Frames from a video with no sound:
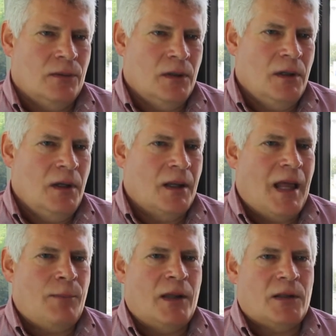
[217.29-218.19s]
And
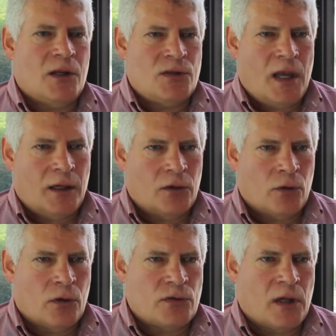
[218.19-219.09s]
that meant that a second
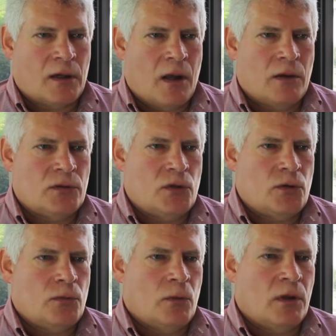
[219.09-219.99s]

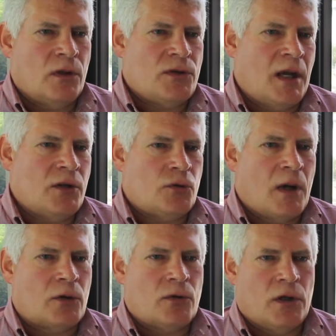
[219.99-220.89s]
neuropsychologist, one of the science
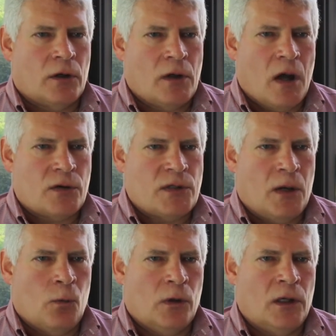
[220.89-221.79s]
directors here at Cogstate,
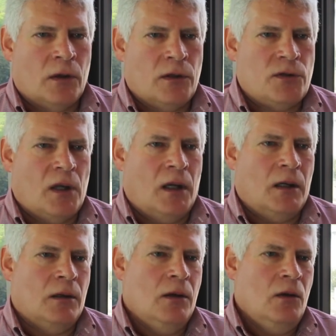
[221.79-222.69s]
State working on the
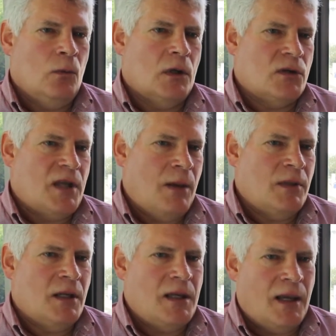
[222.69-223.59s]
study, would
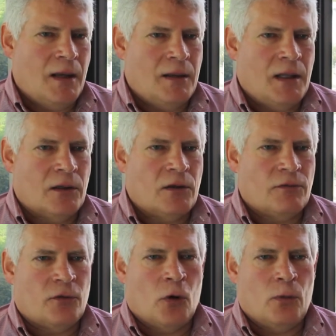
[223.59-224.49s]
examine the data and then
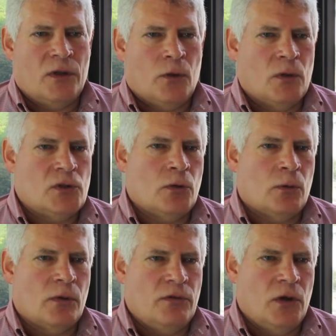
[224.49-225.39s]
confer with the
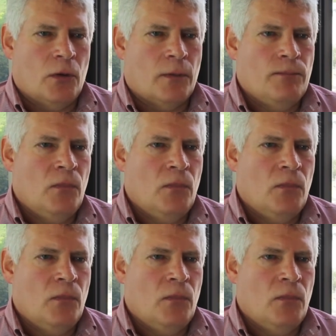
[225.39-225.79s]
original reviewer.